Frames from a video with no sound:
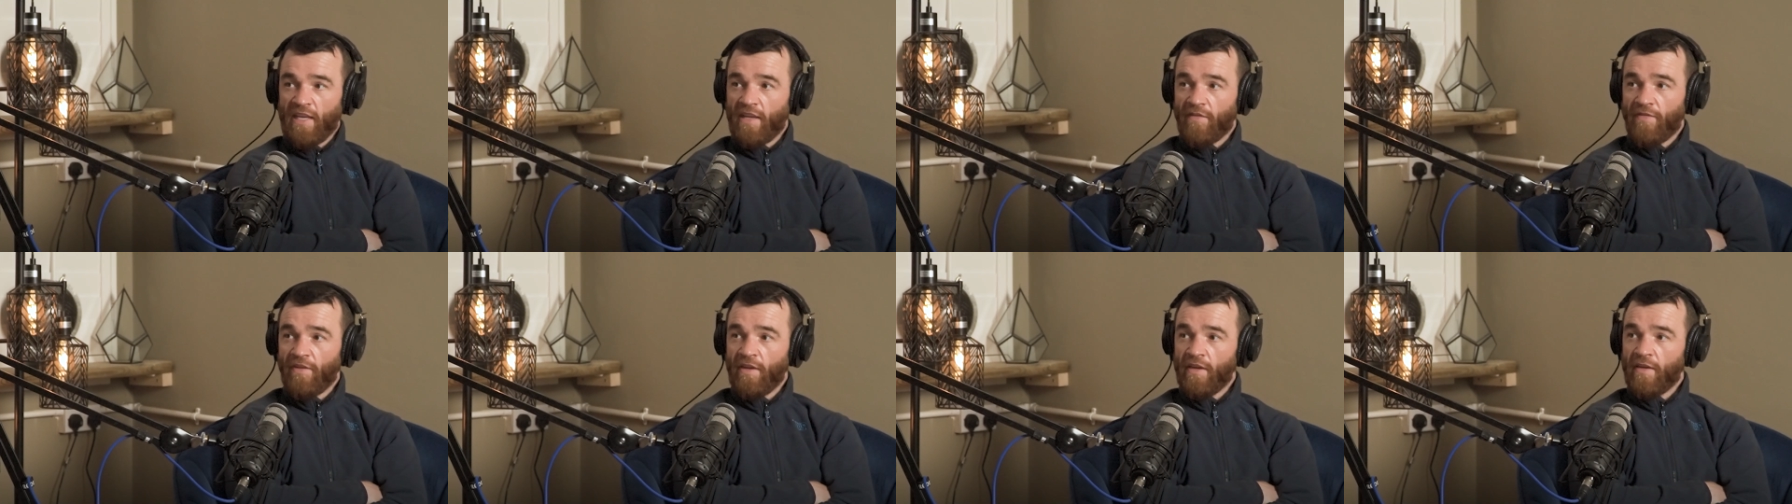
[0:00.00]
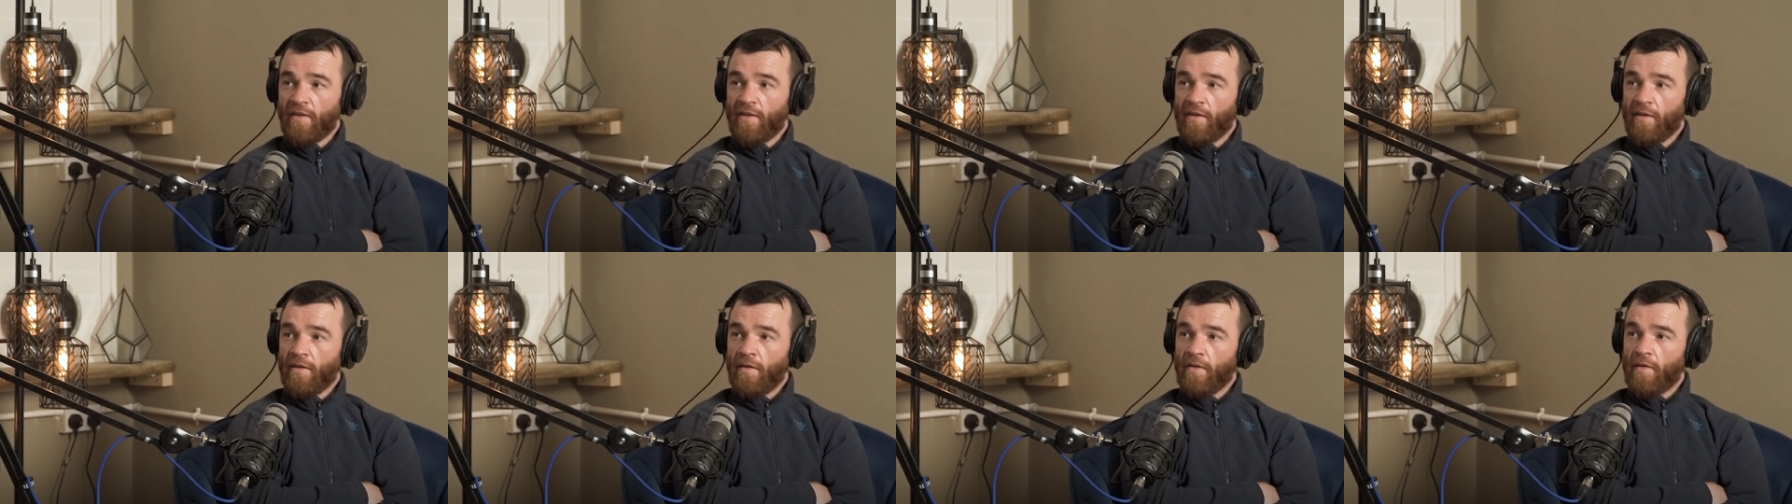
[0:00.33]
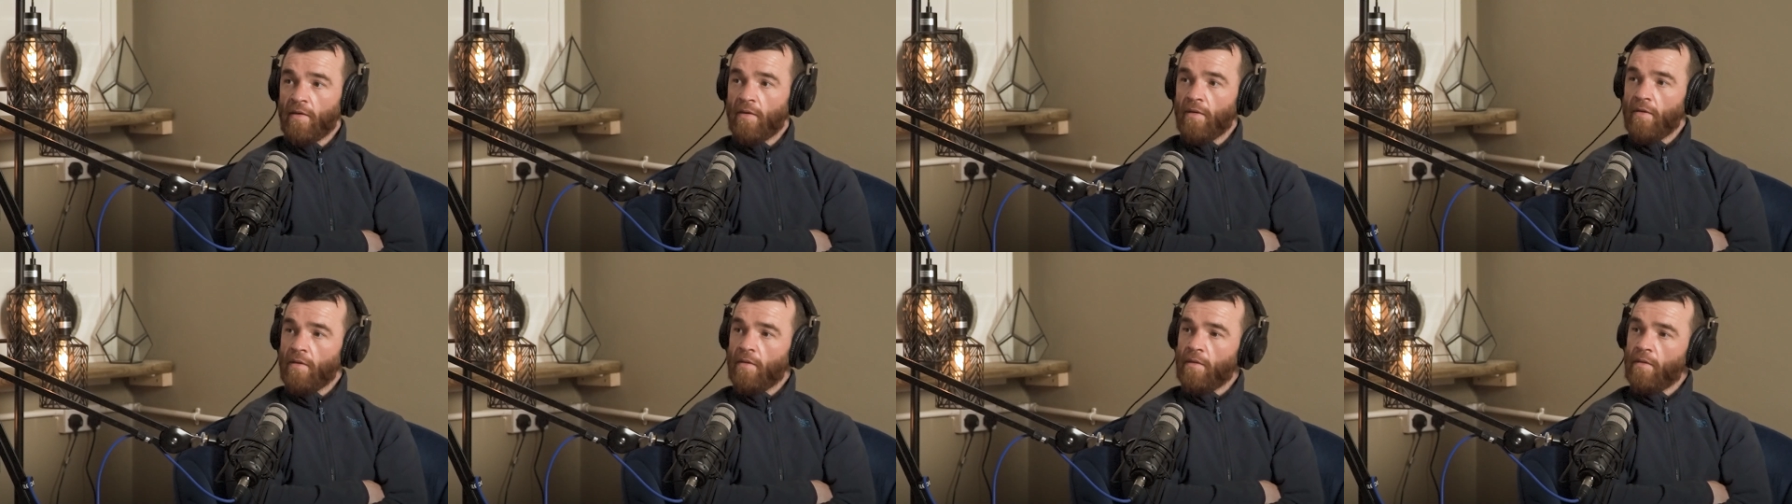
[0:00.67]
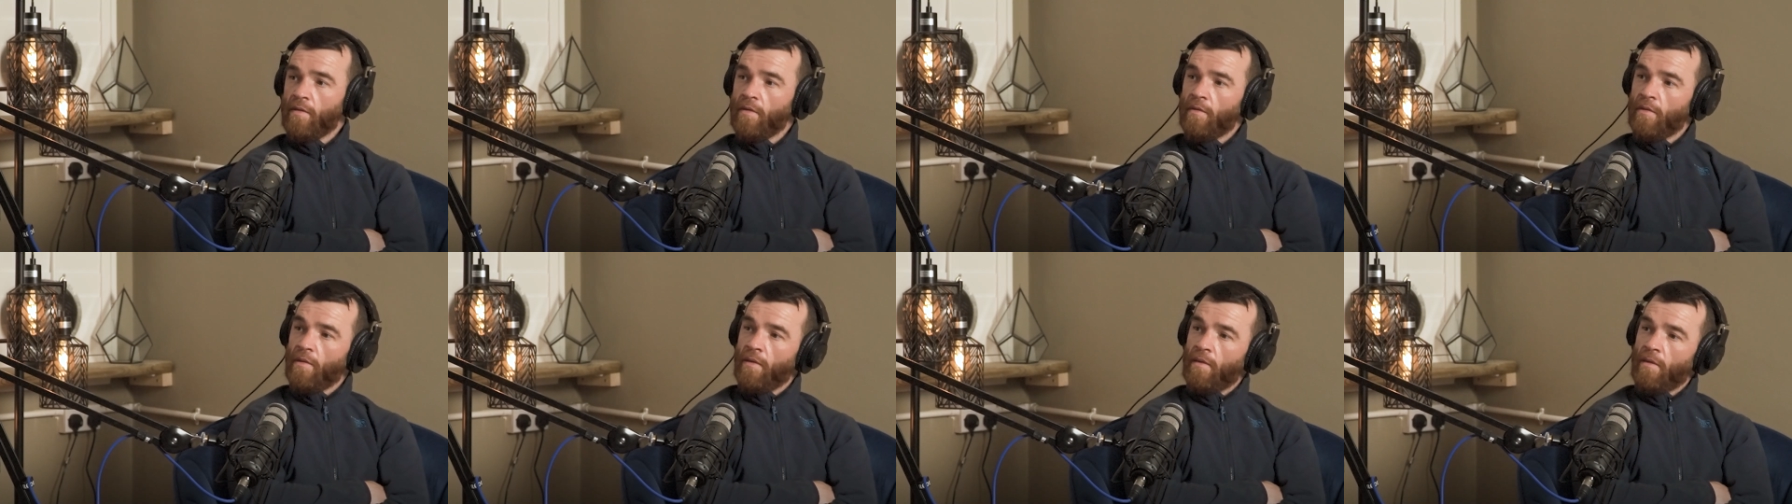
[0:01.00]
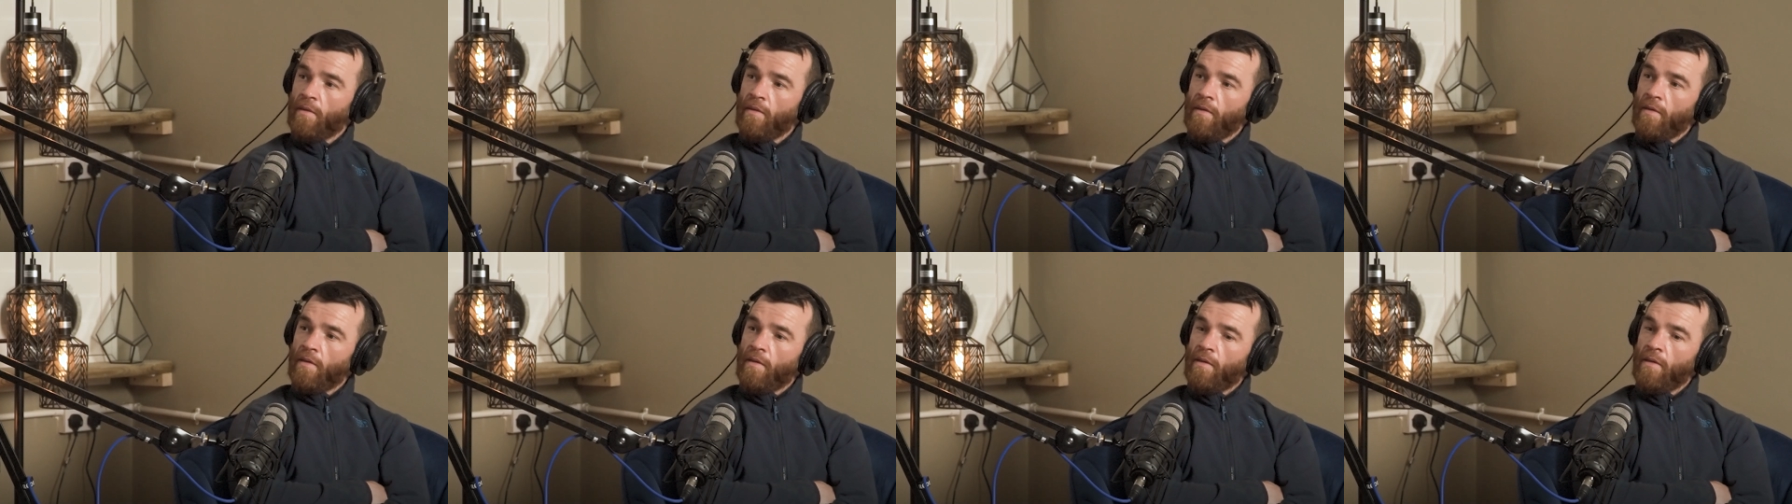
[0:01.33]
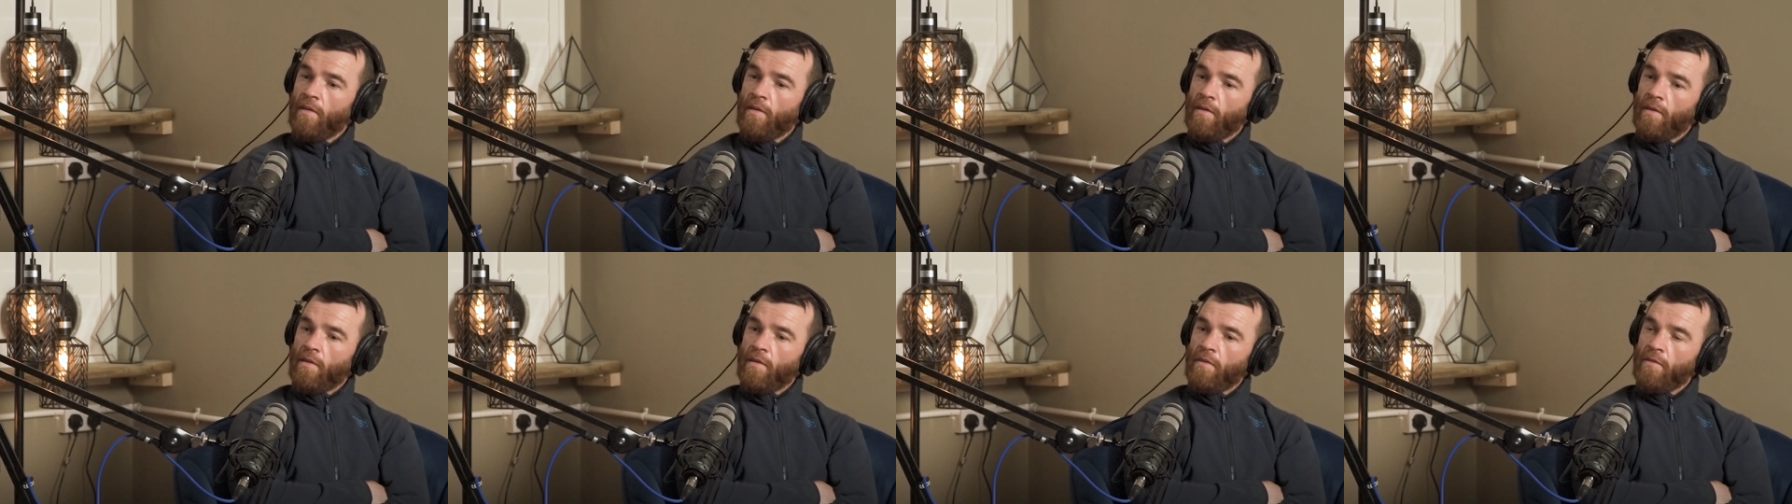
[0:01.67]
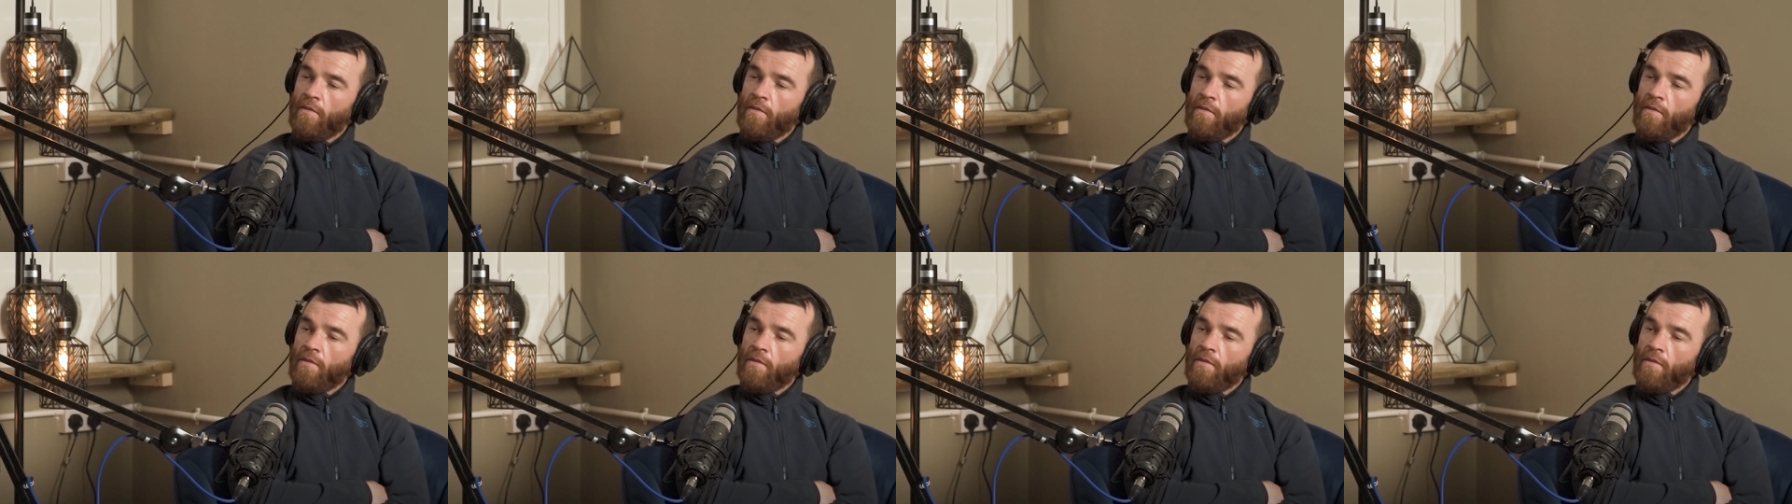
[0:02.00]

Did you enjoy it at No Limits, Luke?